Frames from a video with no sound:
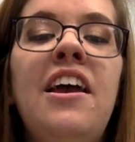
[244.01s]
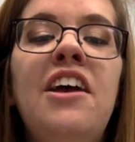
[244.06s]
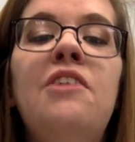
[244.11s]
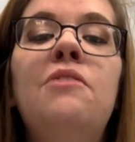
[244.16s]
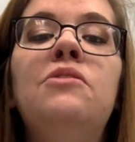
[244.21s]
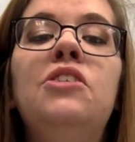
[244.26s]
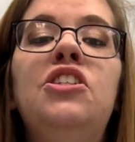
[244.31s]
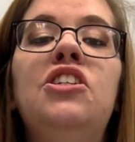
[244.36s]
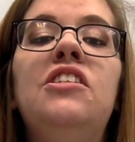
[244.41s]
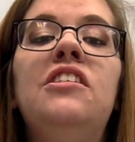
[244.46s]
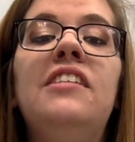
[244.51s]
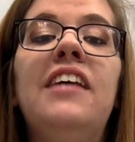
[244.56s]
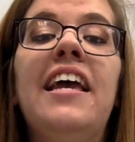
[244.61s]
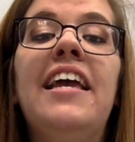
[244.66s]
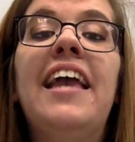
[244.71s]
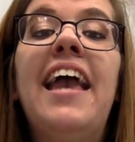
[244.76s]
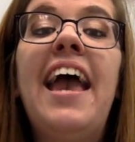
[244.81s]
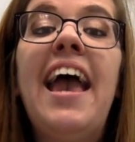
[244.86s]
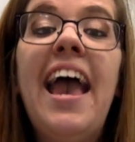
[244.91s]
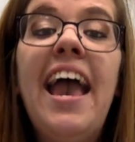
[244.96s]
It was just
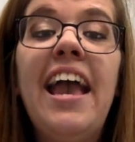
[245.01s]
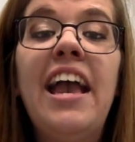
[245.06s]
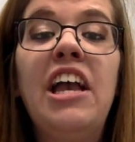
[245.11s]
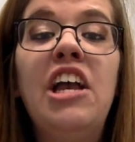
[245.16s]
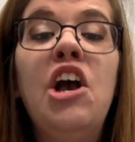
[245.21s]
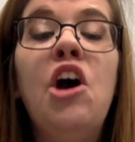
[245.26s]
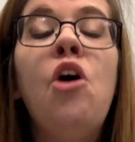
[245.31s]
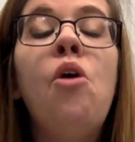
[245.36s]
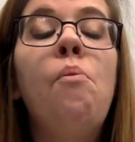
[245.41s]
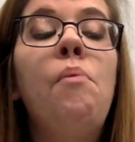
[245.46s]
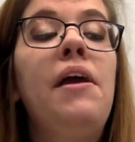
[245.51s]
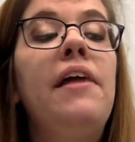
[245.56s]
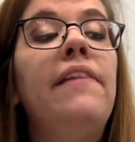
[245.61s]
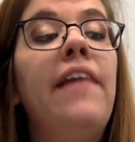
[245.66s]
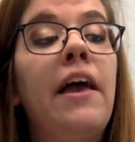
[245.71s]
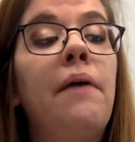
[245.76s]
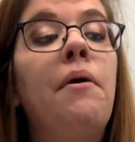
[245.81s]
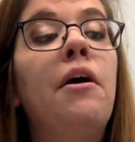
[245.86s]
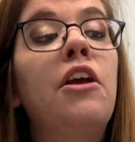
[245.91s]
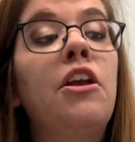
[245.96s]
saying, hey, we
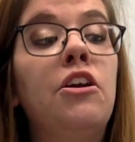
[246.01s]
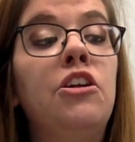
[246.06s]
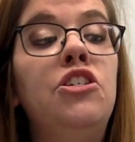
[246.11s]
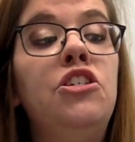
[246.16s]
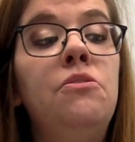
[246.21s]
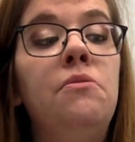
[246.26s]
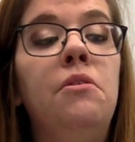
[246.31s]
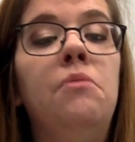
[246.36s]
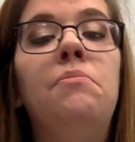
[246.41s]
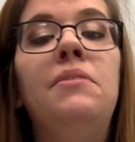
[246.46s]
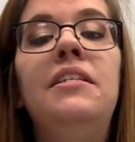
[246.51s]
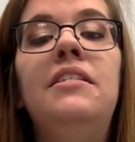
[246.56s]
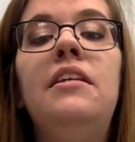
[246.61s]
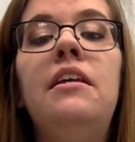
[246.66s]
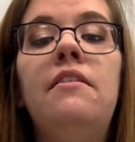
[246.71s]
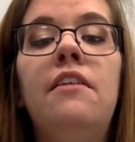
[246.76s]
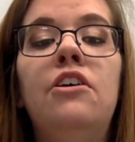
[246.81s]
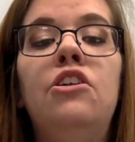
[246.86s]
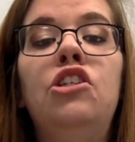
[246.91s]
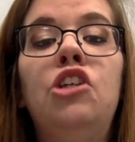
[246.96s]
like what you're doing. We see
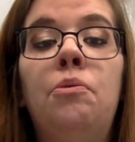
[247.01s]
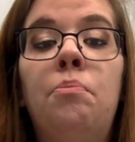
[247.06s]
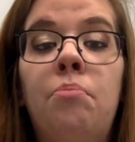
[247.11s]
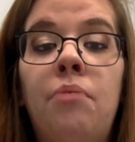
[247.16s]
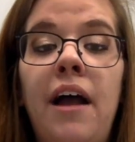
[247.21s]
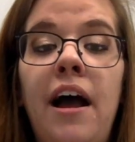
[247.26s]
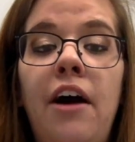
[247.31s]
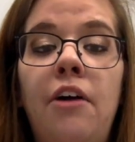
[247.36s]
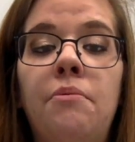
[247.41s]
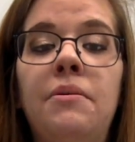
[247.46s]
that you're proud.